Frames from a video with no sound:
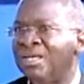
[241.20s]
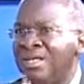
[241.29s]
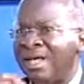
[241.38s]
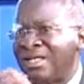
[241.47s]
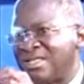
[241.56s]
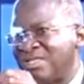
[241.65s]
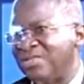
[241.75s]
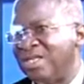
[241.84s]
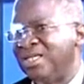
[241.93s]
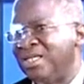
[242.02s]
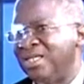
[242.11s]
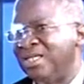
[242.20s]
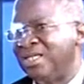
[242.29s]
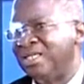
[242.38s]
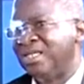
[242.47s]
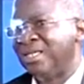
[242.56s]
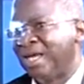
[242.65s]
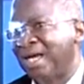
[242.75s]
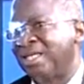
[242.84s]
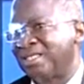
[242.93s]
That is really the heart